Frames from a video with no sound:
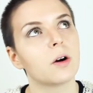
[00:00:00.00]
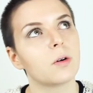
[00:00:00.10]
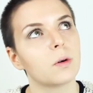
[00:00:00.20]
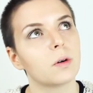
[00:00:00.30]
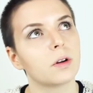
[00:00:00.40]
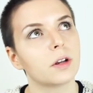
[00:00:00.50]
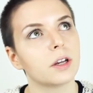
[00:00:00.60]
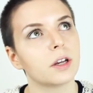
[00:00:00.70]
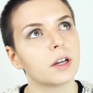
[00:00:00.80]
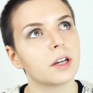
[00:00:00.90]
girl
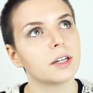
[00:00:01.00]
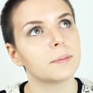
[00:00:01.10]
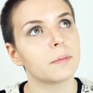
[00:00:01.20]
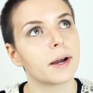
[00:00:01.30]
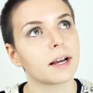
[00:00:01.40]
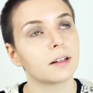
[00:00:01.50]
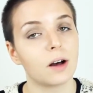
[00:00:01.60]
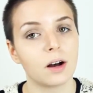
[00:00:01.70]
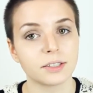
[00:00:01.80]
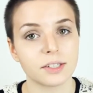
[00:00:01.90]
in my
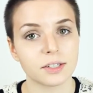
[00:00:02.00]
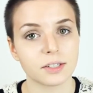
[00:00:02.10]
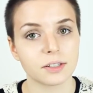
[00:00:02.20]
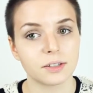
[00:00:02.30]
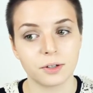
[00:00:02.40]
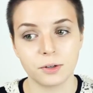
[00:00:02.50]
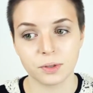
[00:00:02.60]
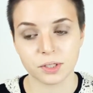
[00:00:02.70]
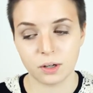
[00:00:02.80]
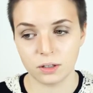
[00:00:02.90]
classes who was a